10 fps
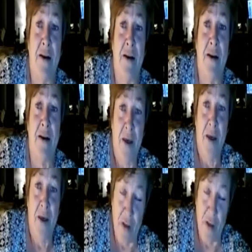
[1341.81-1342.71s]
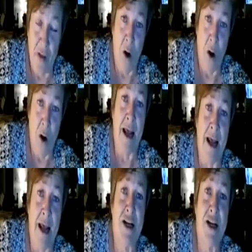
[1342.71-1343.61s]
the organization
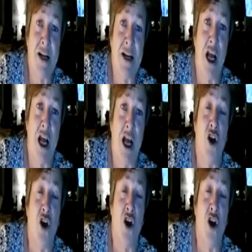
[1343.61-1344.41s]
in Quebec